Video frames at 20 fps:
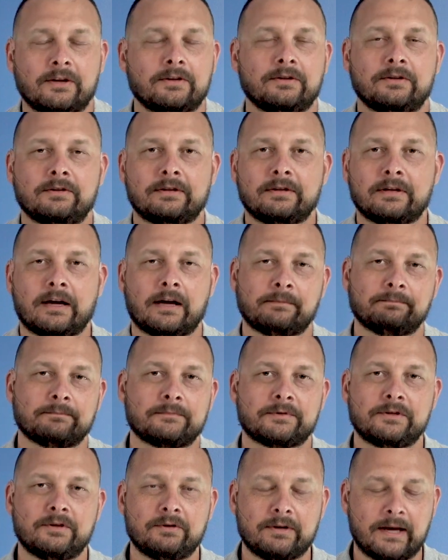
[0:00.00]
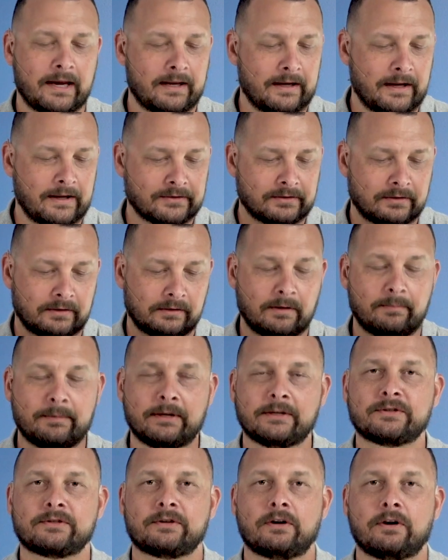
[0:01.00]
You can't answer. Let
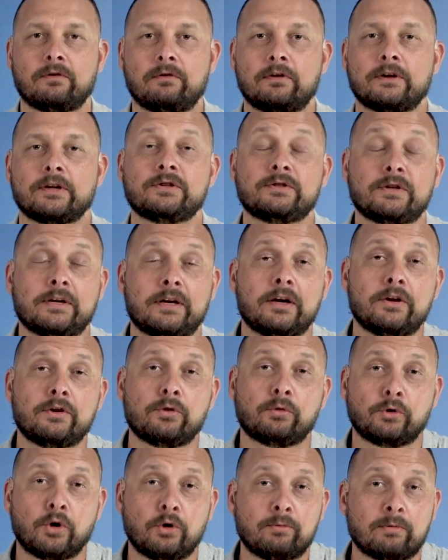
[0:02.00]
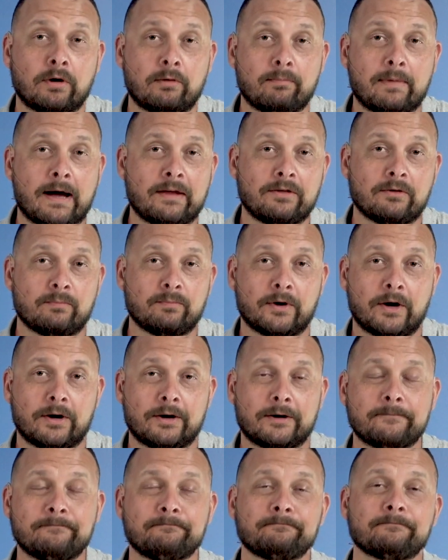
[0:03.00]
me start over. Did you hear the rumor about the
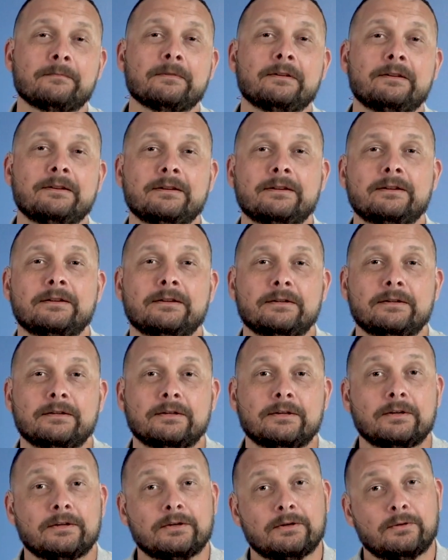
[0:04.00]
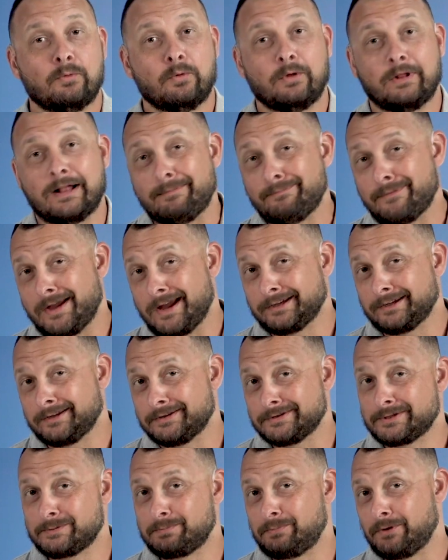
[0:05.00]
butter? Well, I'm not
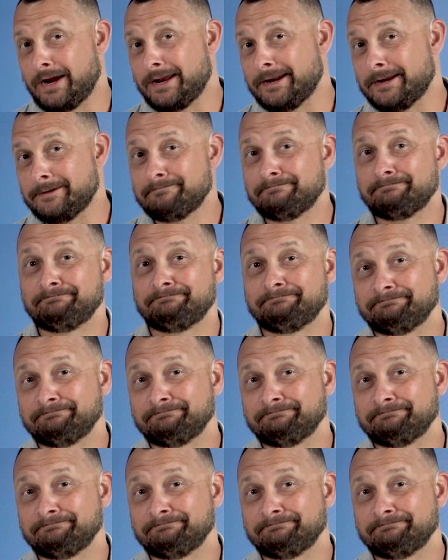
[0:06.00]
going to spread it.